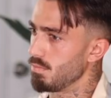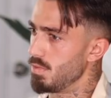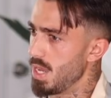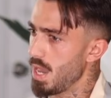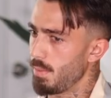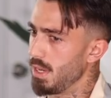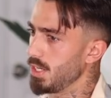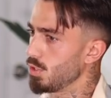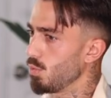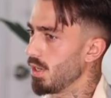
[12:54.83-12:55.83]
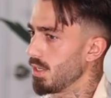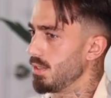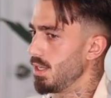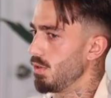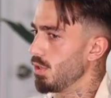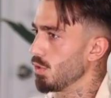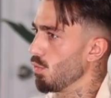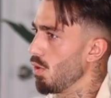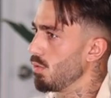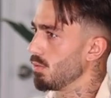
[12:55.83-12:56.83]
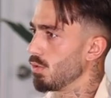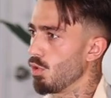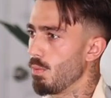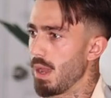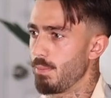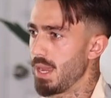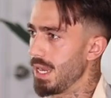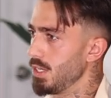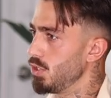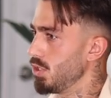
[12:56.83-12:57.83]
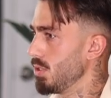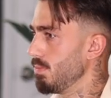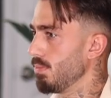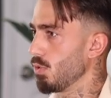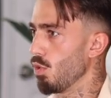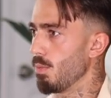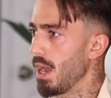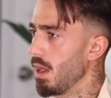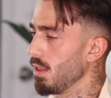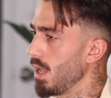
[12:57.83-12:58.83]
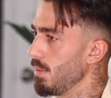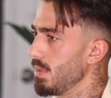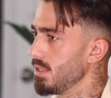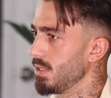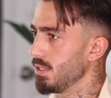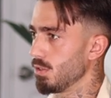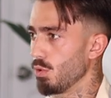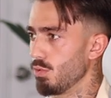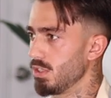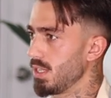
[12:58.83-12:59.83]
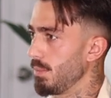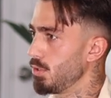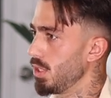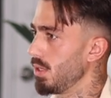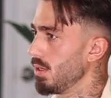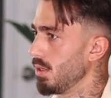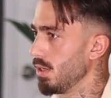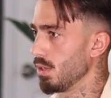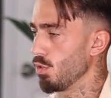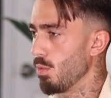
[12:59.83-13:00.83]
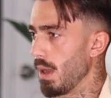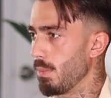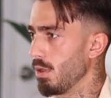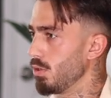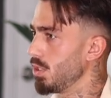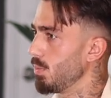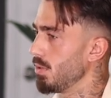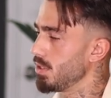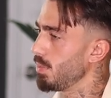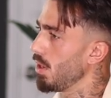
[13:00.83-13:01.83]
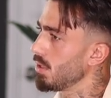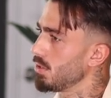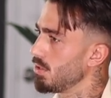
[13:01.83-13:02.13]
Yeah, I mean, I just want to continue to grow my page, grow my online business, grow Deception, grow my partnership with Spark.